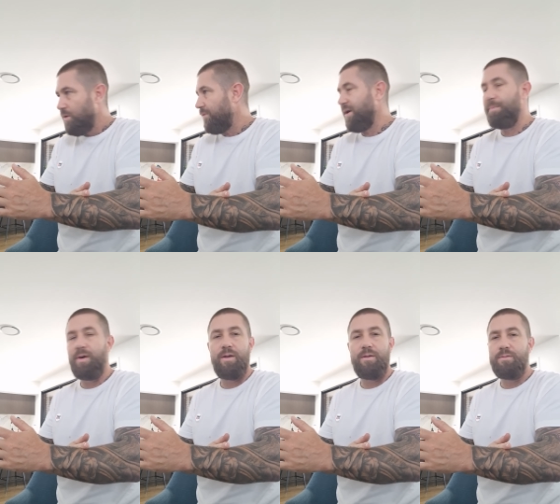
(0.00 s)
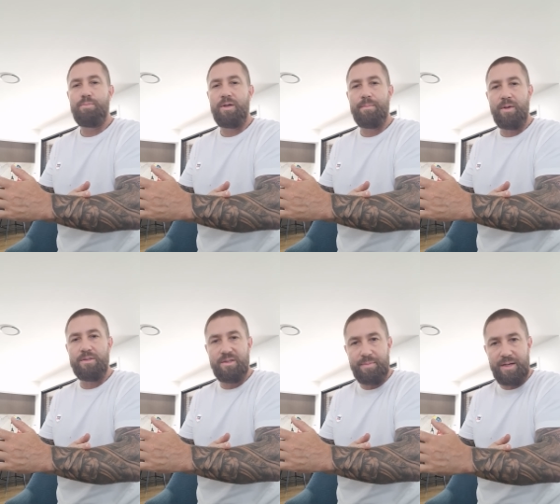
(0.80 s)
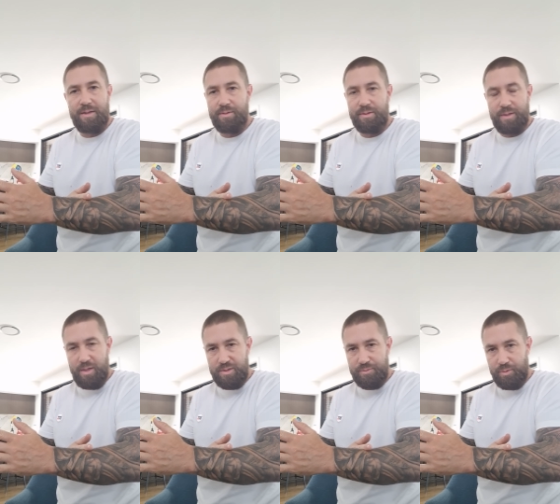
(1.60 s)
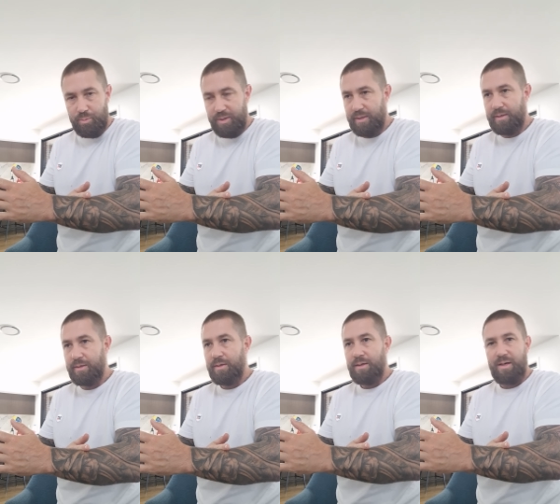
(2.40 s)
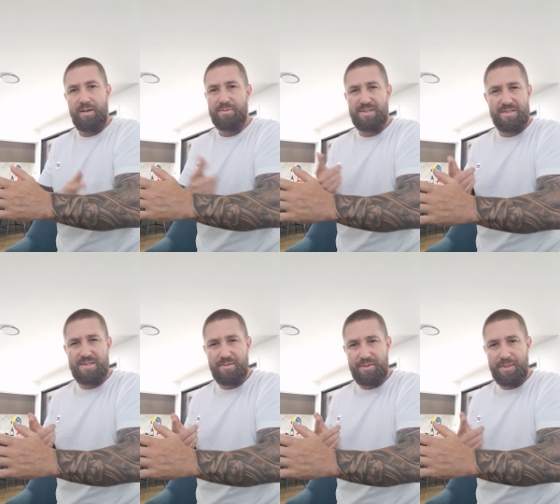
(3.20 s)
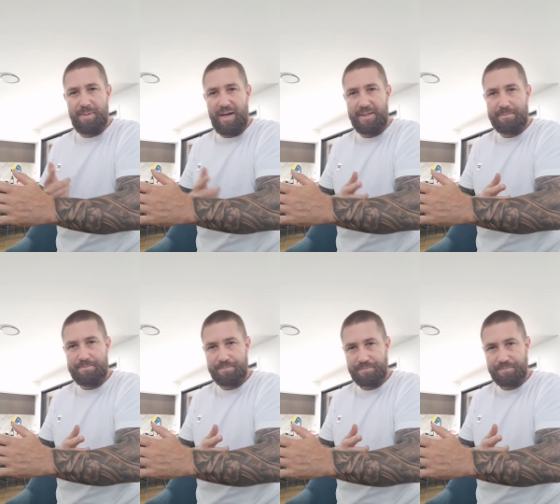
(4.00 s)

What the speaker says: I've had broken bones that have been undiagnosed for a week, and I was in severe pain.